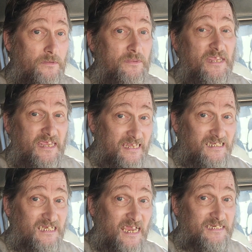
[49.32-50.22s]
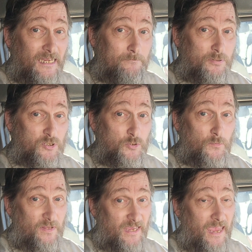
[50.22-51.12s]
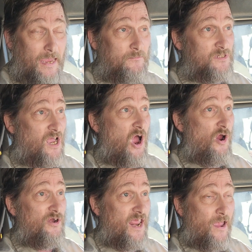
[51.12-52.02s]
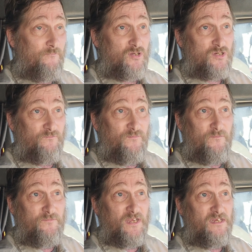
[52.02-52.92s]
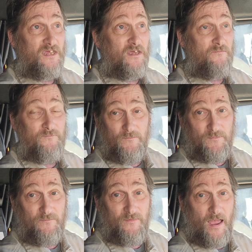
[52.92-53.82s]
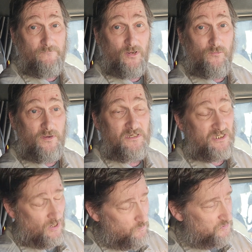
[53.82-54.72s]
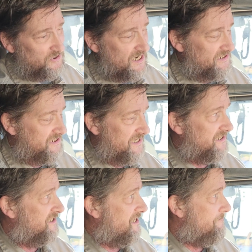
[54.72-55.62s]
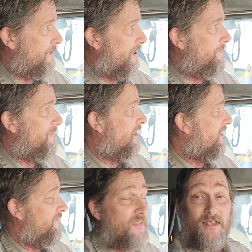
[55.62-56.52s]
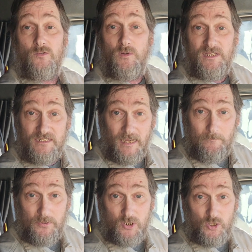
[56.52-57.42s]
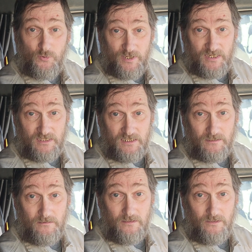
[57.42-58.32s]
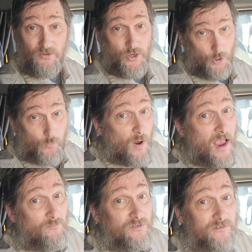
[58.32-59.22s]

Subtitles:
the inside temperature of the caves are an average of 50 to 55 degrees. Some will say 60, but that's what the temperature is year-round.